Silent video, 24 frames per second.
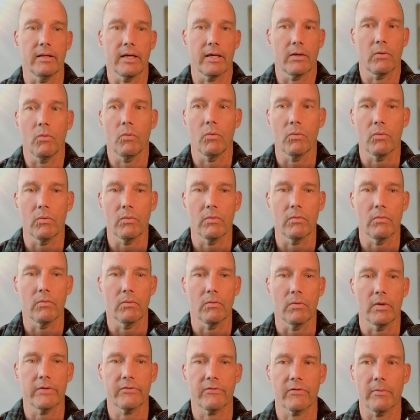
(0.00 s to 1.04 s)
Like,
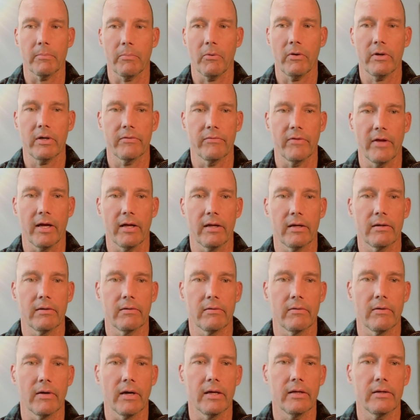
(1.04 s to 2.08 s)
what's the point of that,
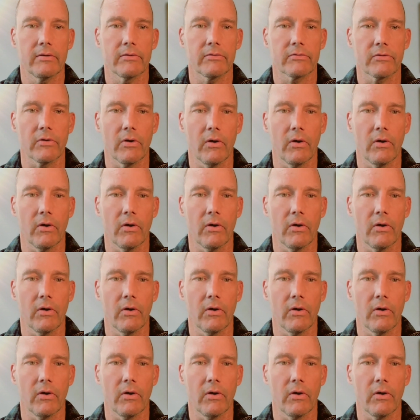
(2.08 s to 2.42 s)
right?